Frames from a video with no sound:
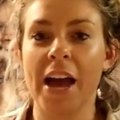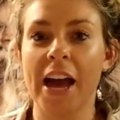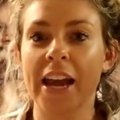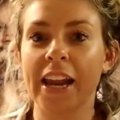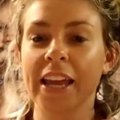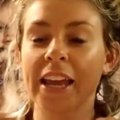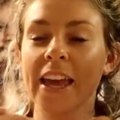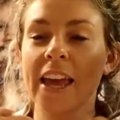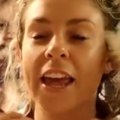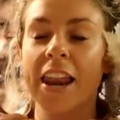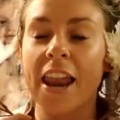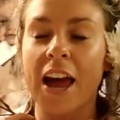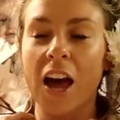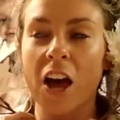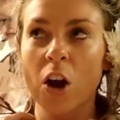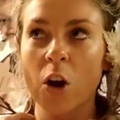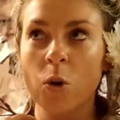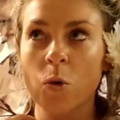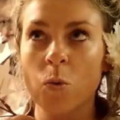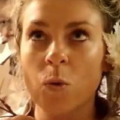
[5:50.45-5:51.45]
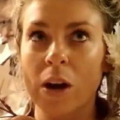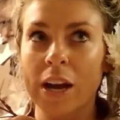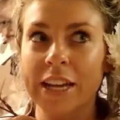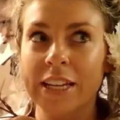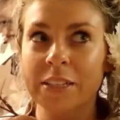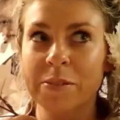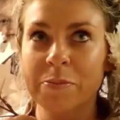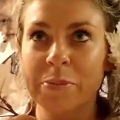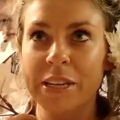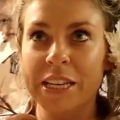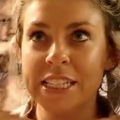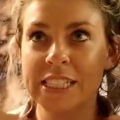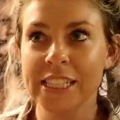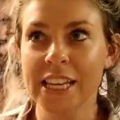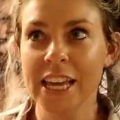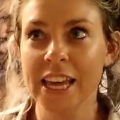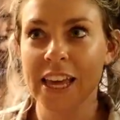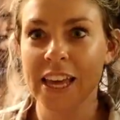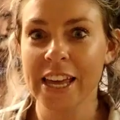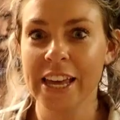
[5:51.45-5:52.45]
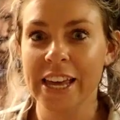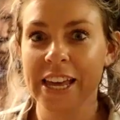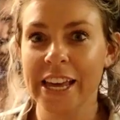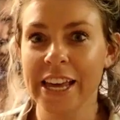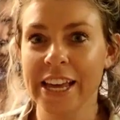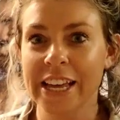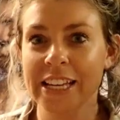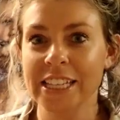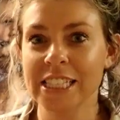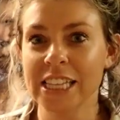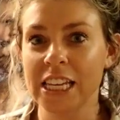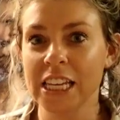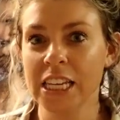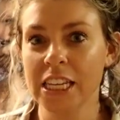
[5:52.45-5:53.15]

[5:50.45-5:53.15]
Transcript: adding in our white pieces.